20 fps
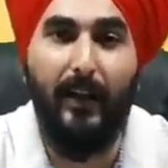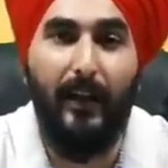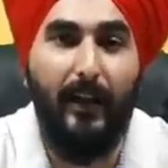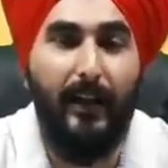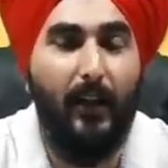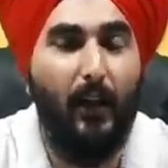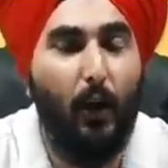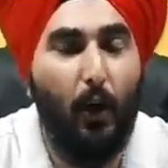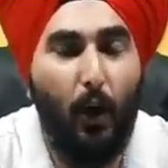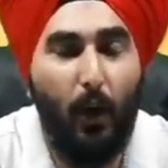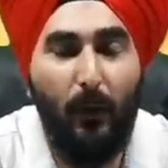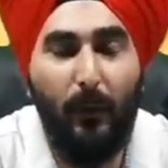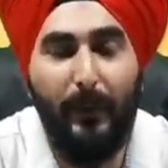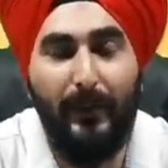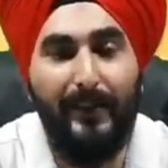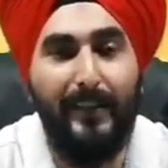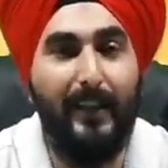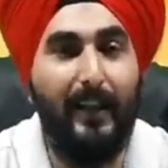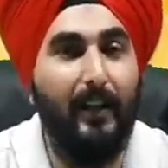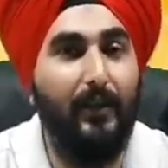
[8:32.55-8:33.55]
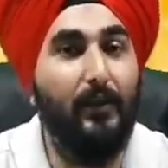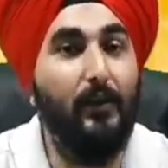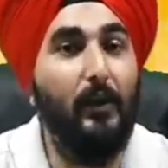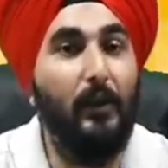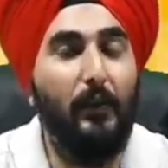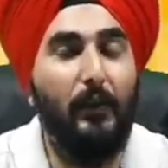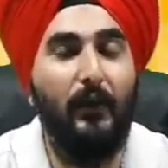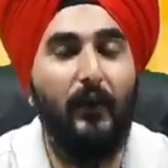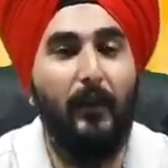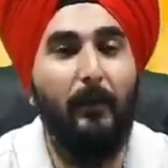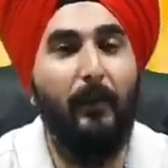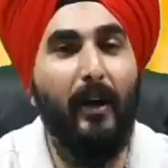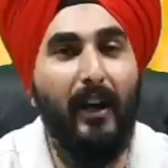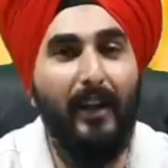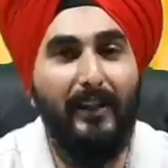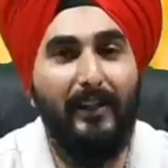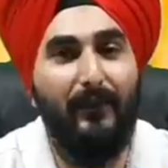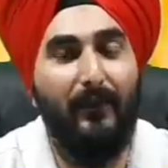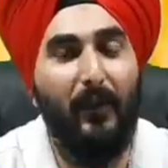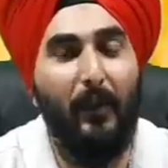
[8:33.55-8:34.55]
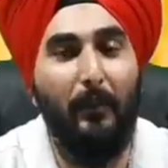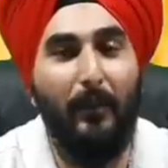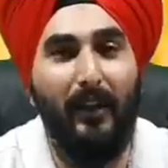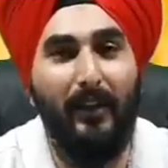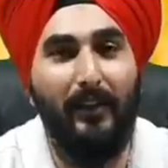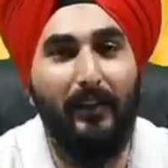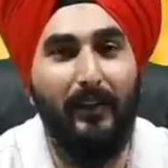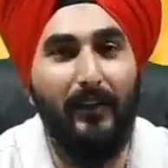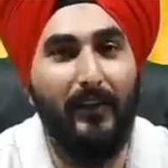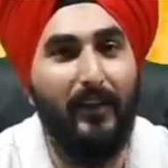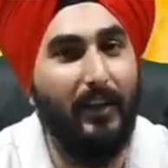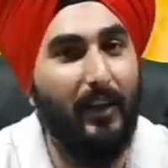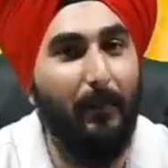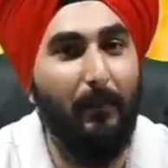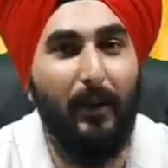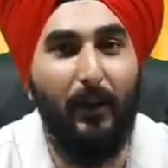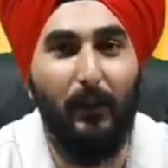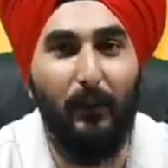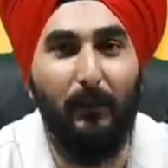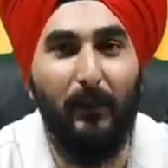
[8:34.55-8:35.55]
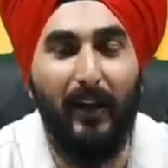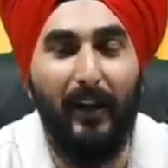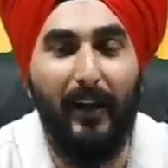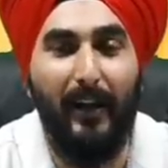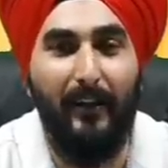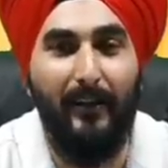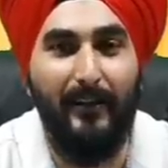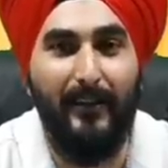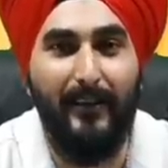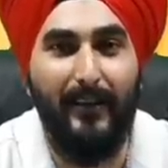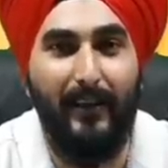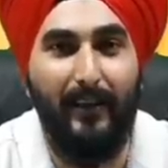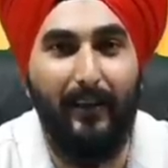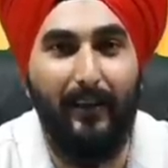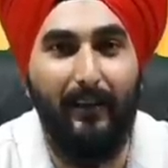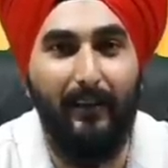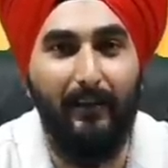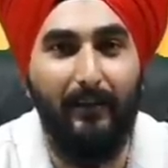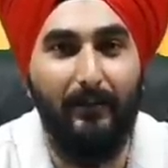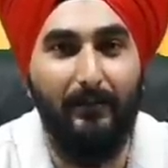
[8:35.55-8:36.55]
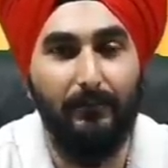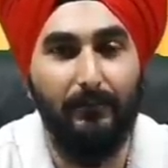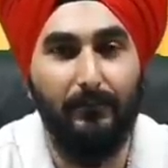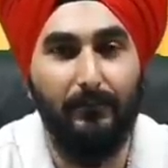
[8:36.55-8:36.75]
and I always get good remarks from others about my hairstyle.